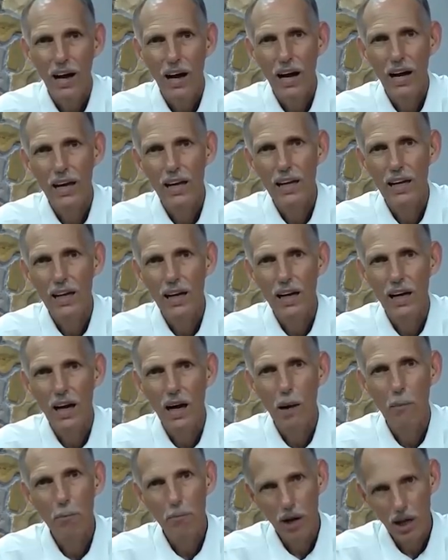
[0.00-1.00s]
I
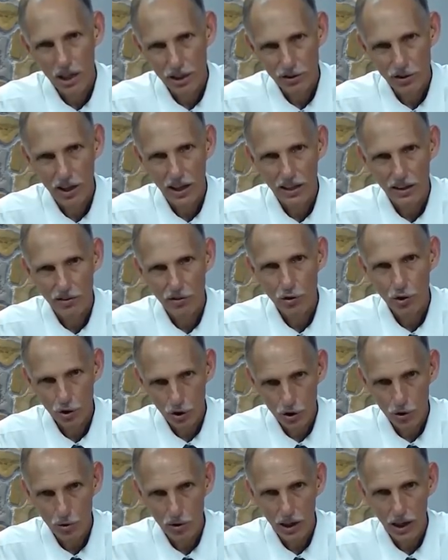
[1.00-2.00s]
apologize to
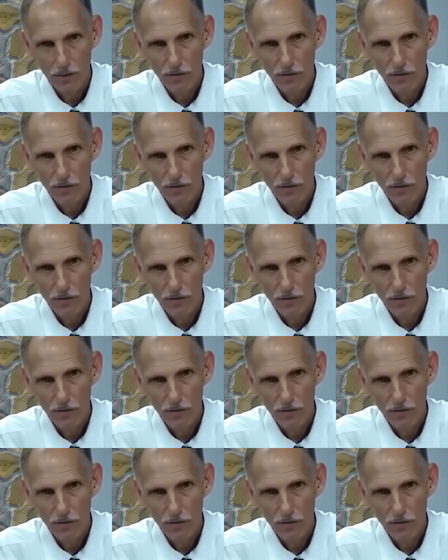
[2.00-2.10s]
you